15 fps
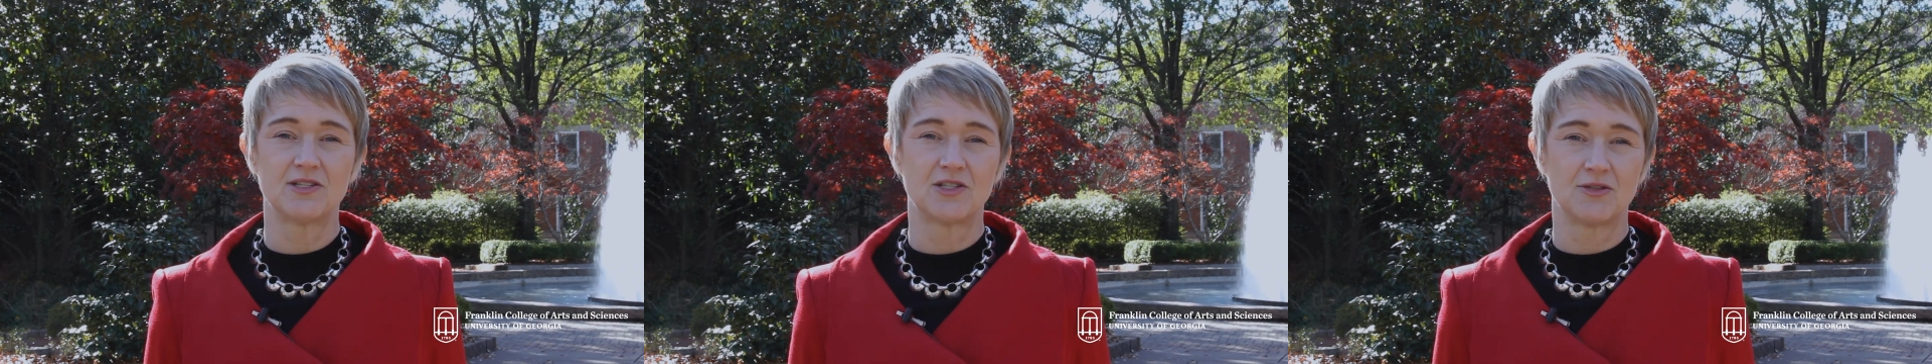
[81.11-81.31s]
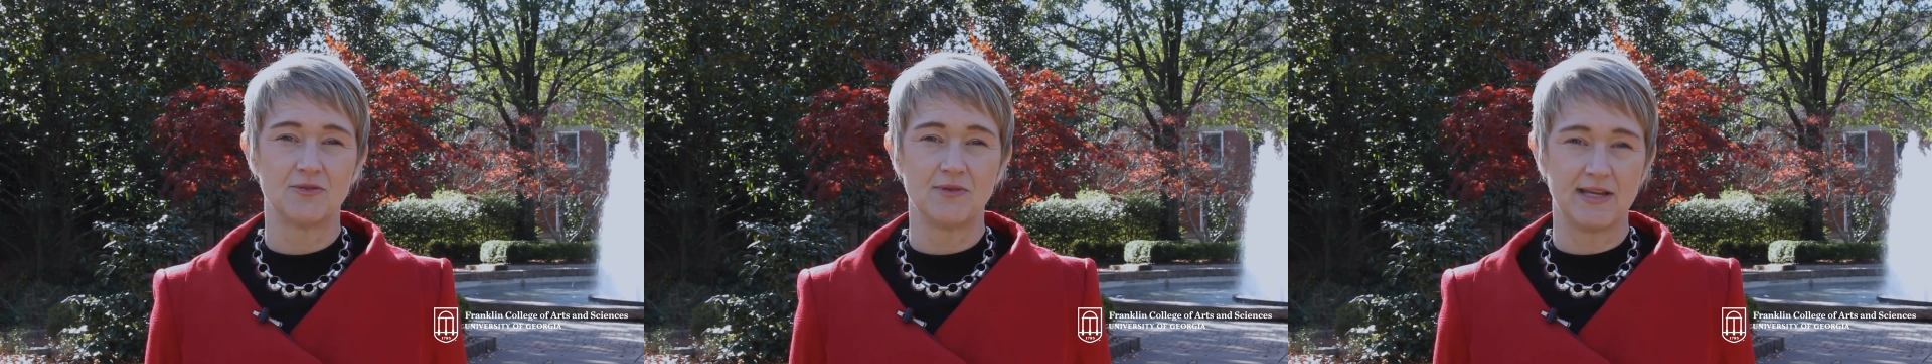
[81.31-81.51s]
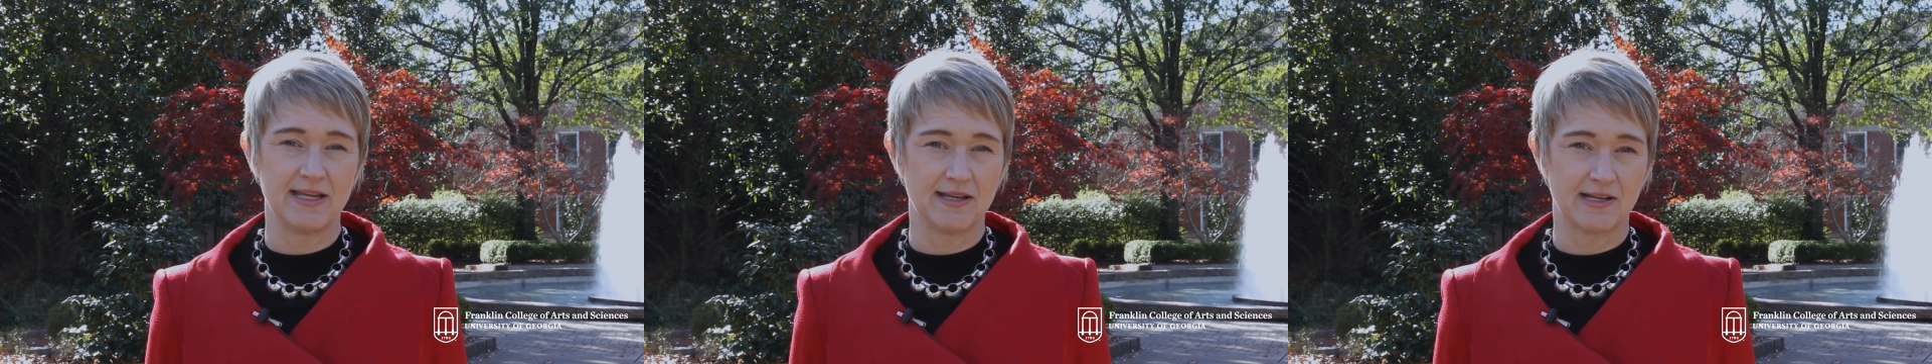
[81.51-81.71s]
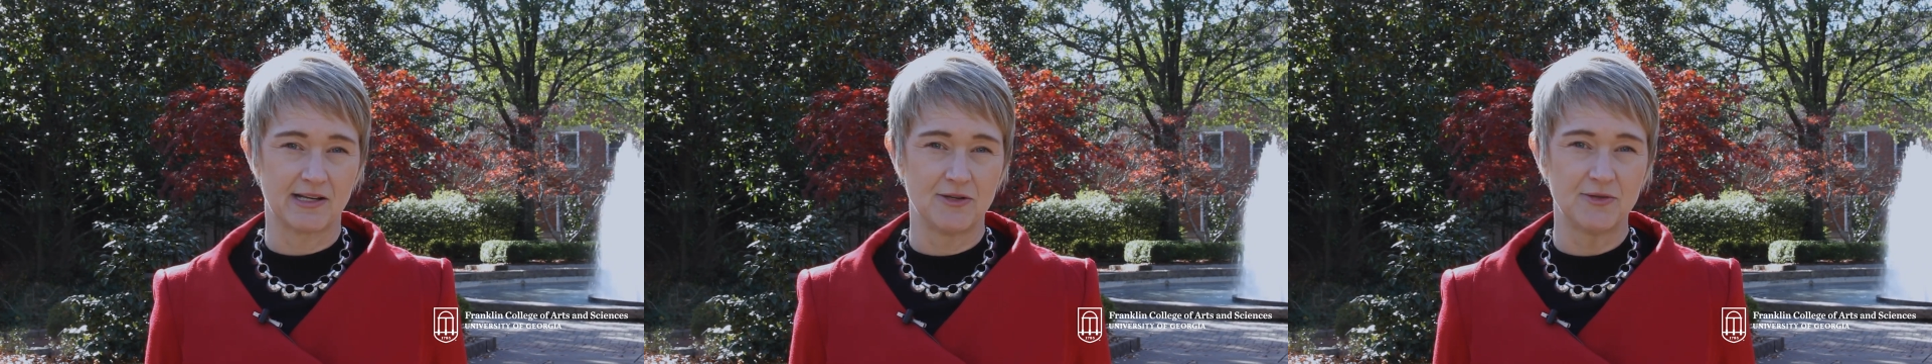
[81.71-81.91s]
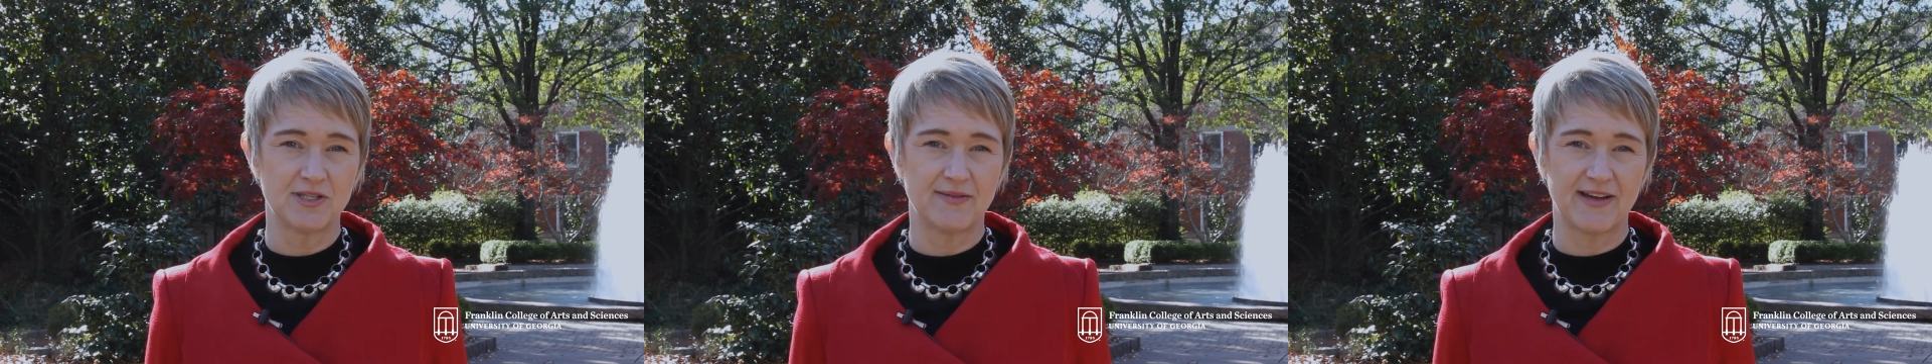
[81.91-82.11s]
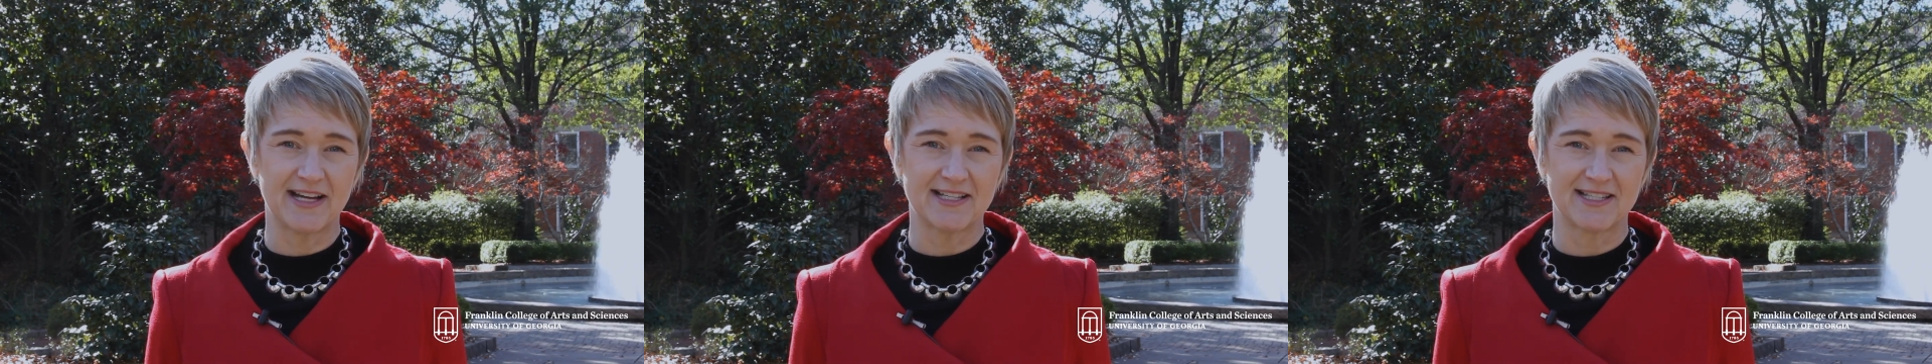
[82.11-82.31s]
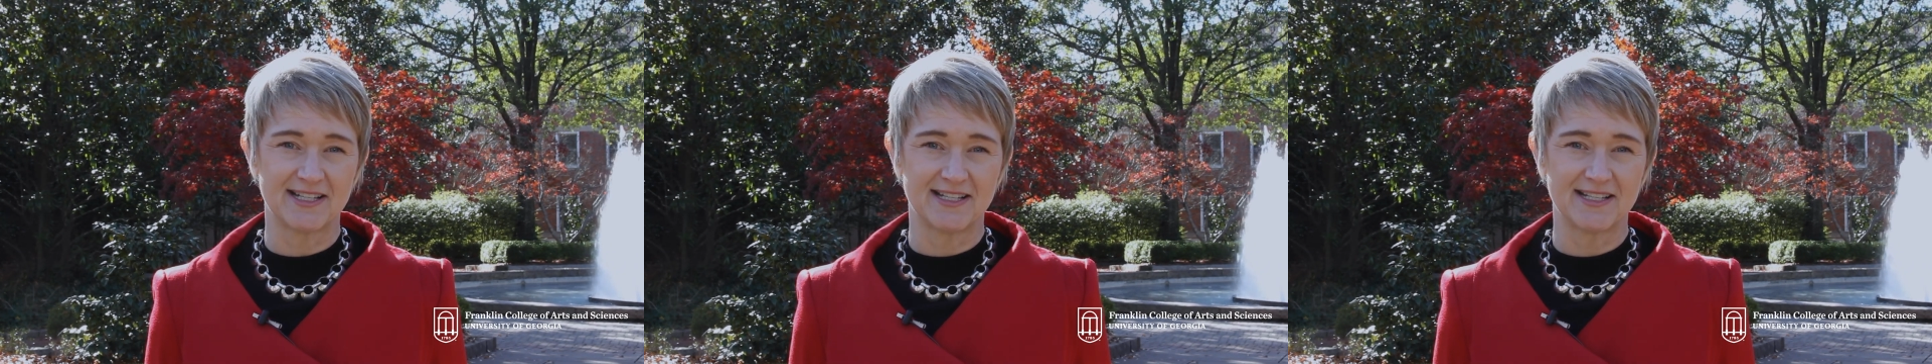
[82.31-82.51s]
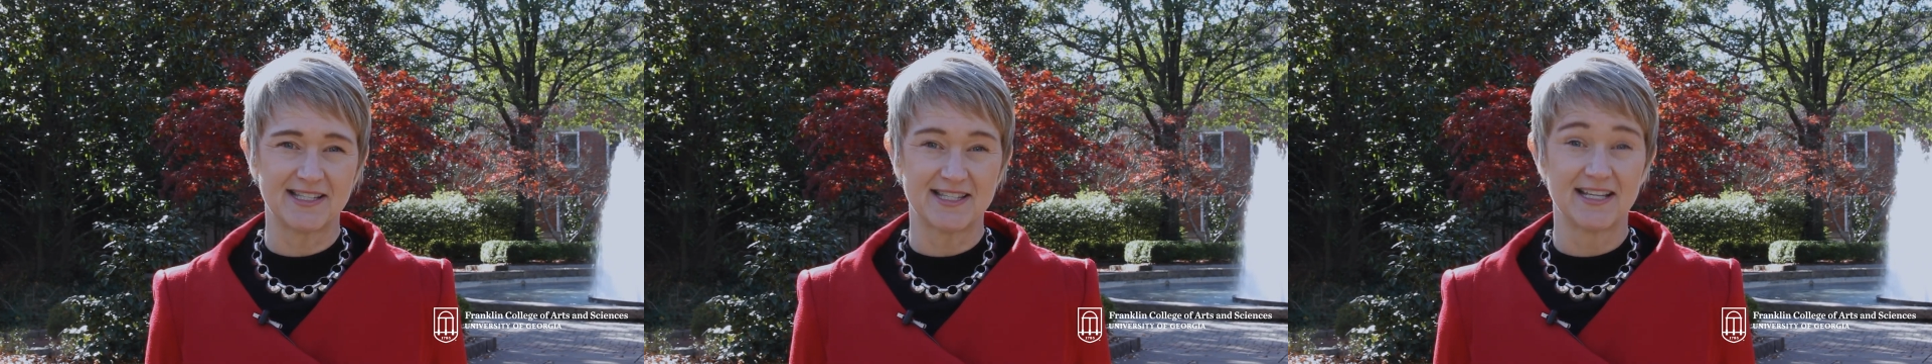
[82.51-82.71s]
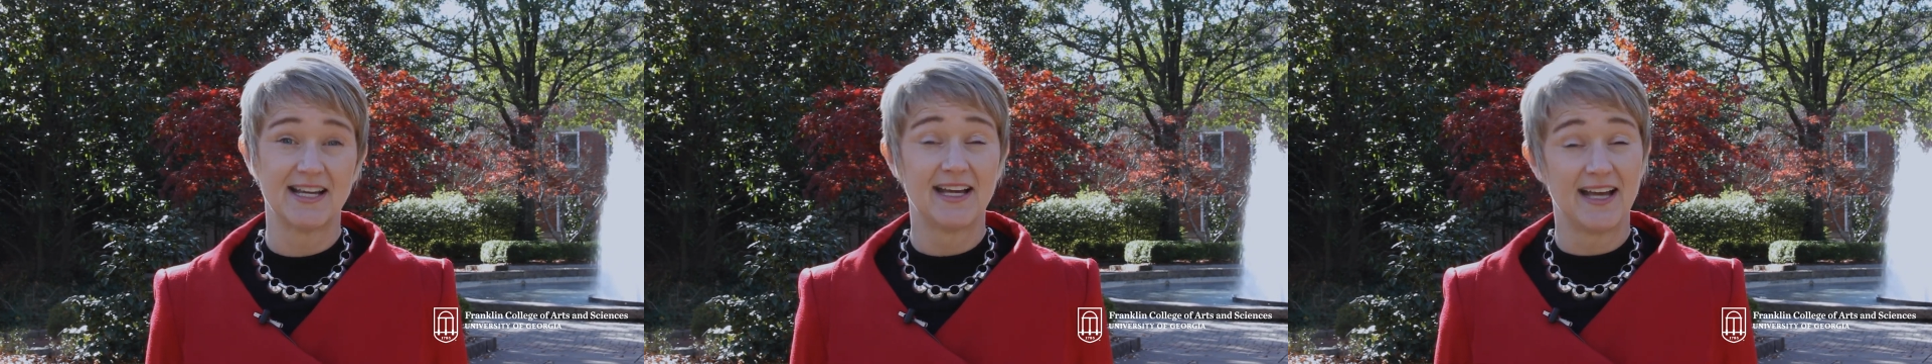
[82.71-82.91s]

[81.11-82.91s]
to inclusive excellence